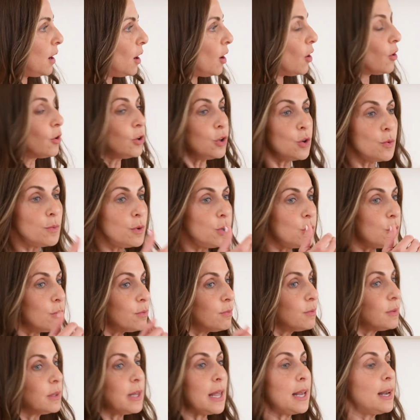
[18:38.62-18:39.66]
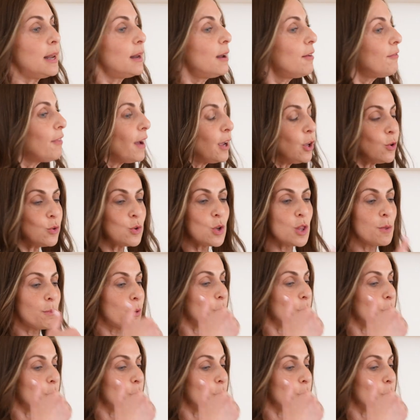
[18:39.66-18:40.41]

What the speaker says: Or they didn't invite you to the